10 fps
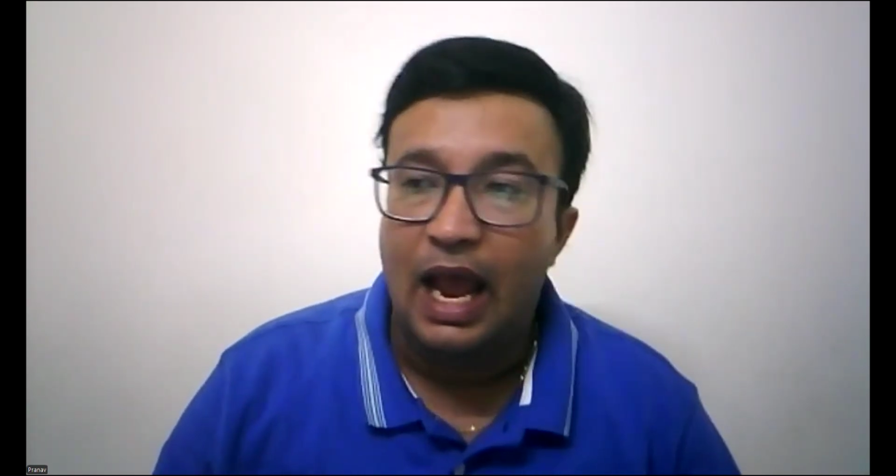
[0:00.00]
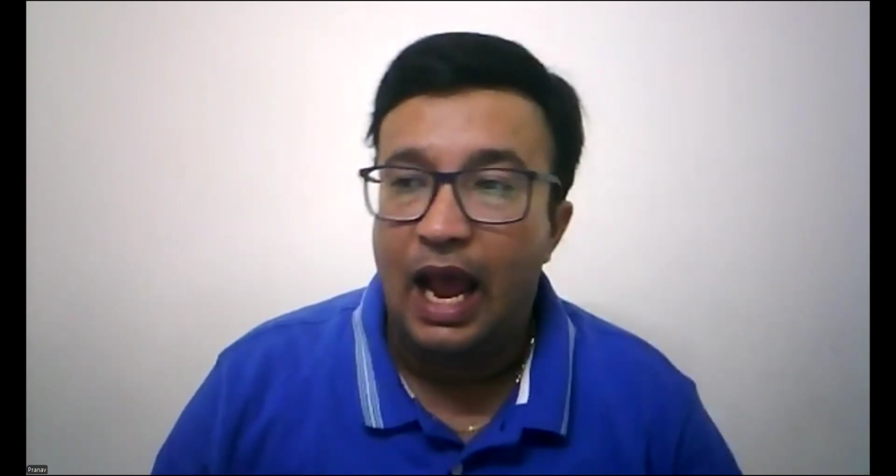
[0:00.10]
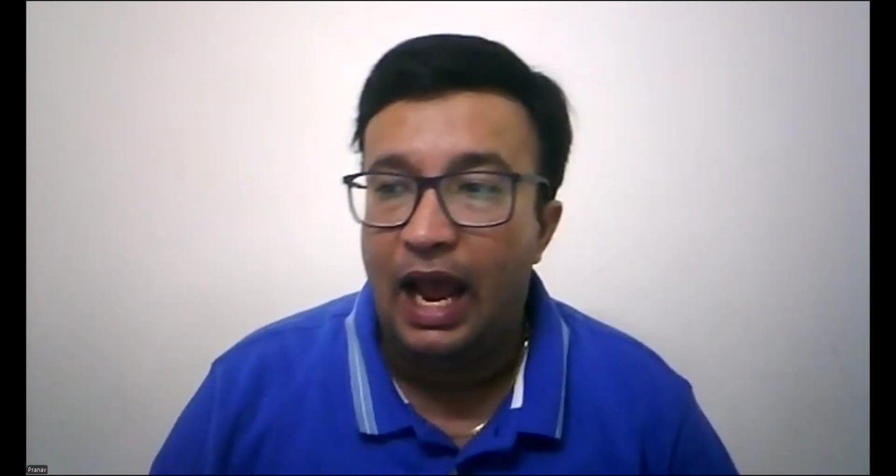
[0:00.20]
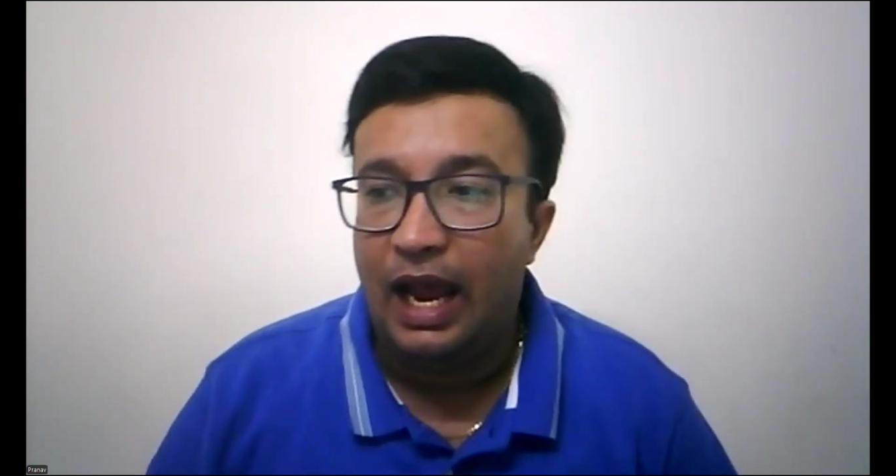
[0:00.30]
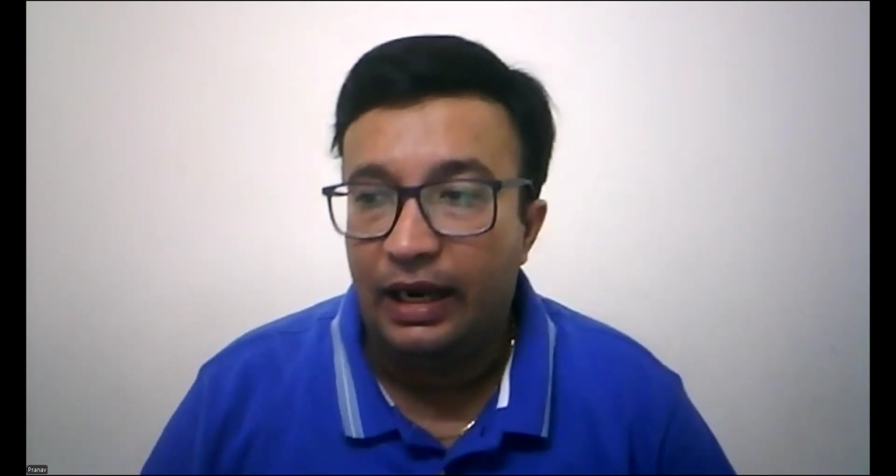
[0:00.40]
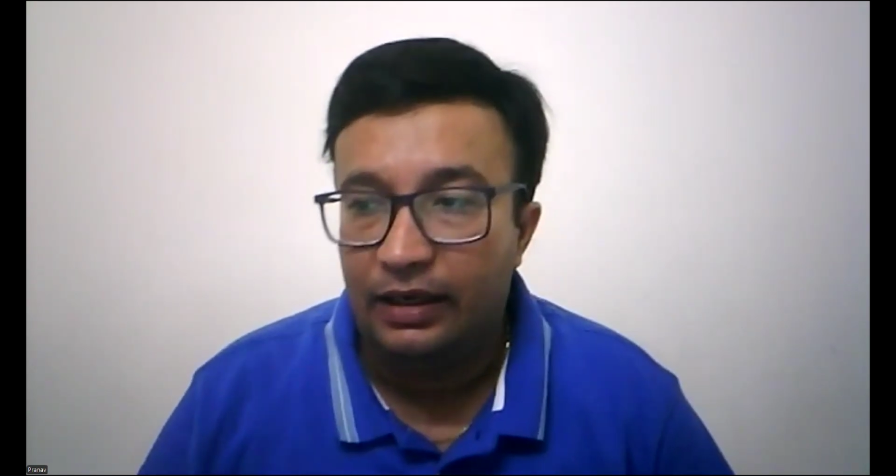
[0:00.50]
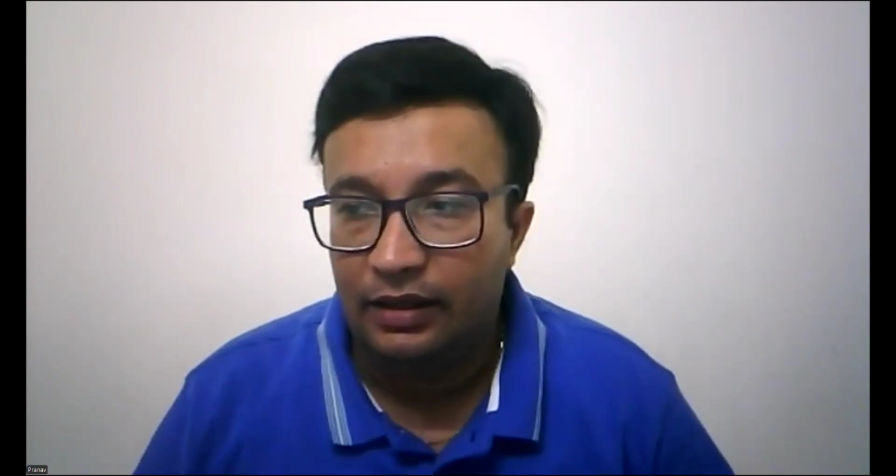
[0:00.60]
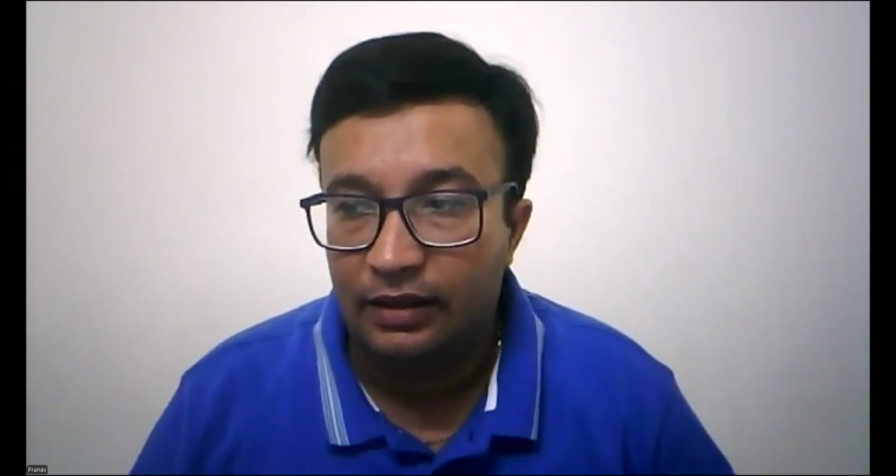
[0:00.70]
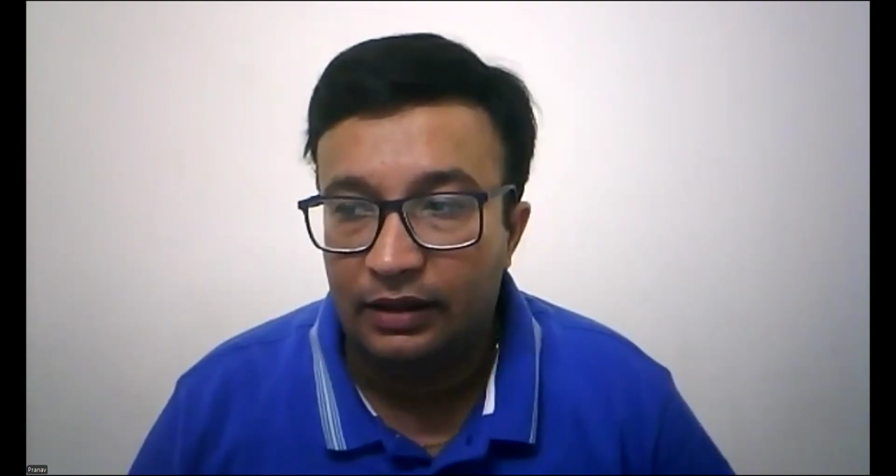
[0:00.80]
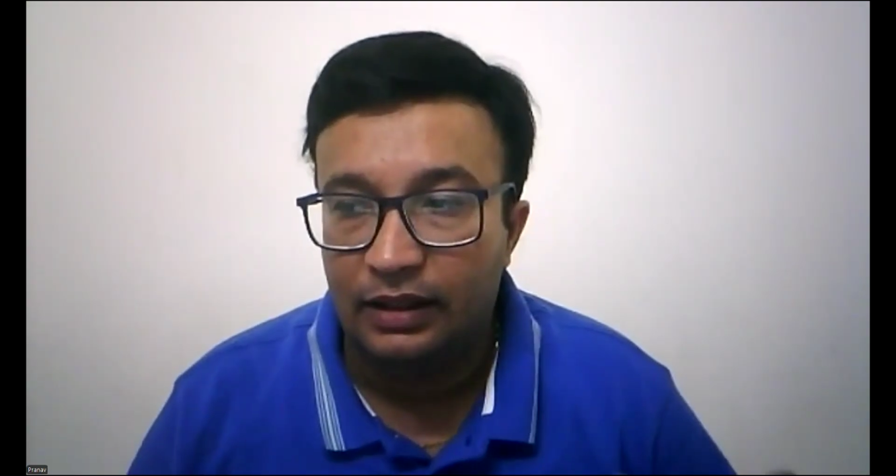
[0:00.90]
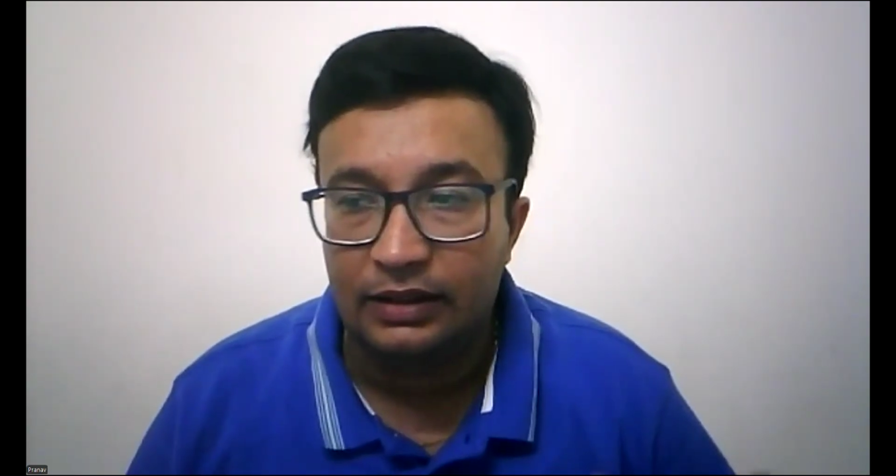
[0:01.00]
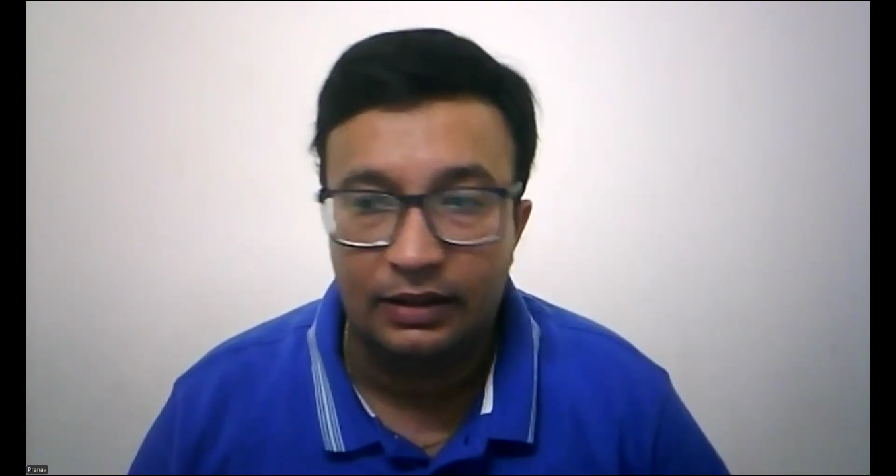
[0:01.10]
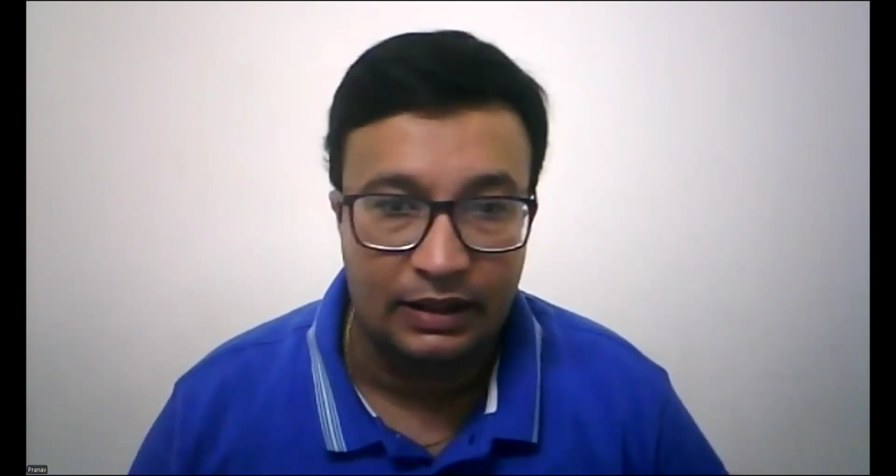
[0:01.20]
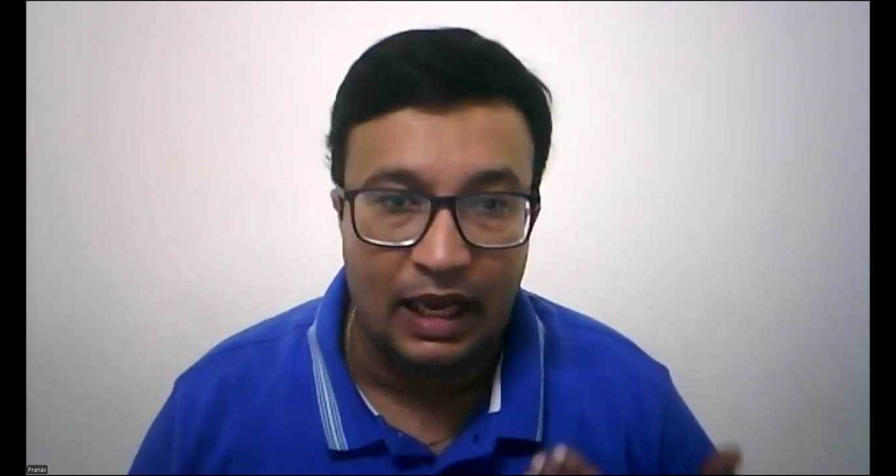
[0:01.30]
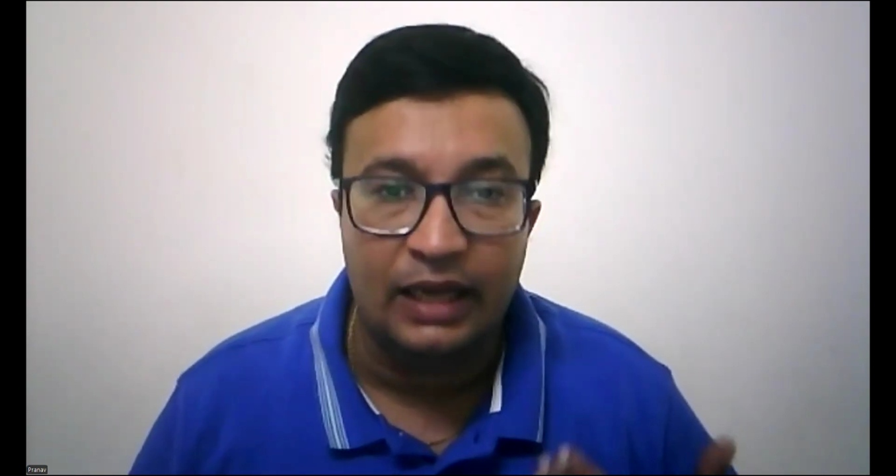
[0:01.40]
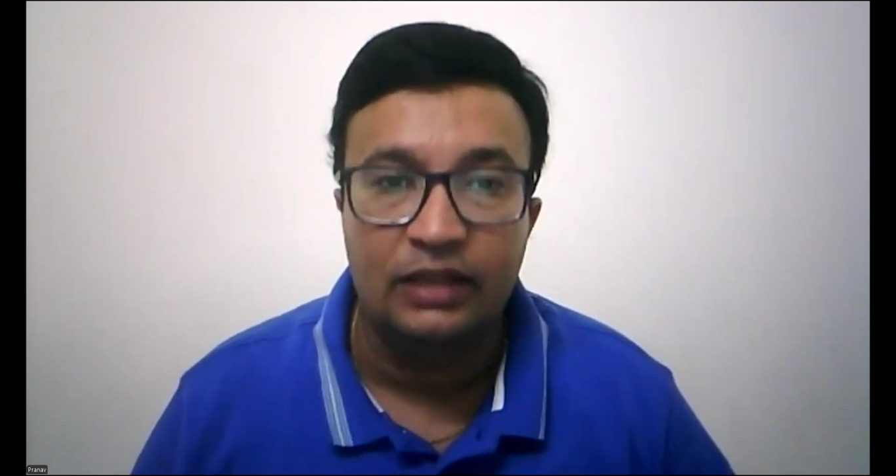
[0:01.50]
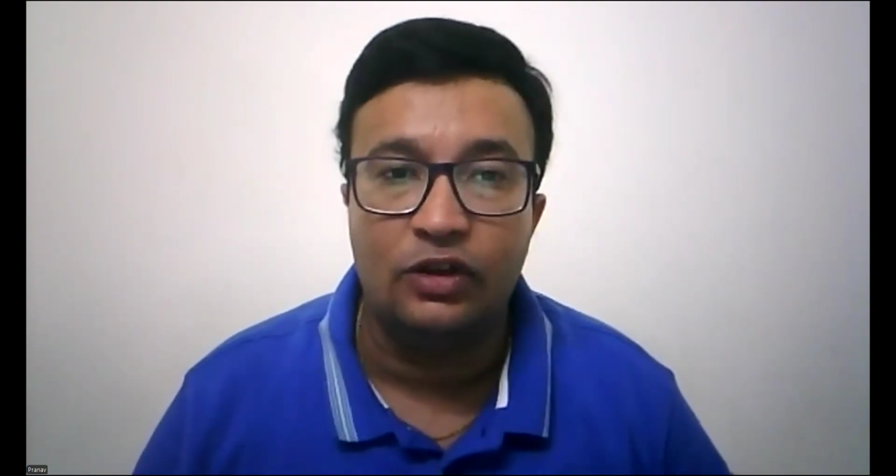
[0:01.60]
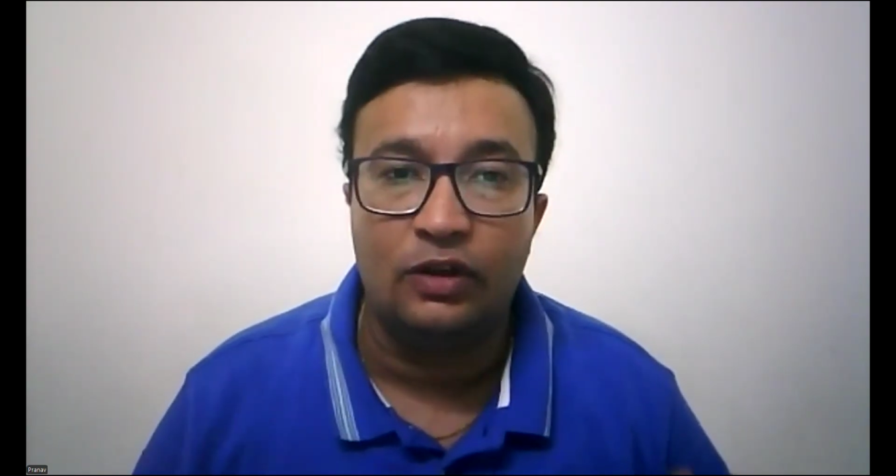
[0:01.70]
and the size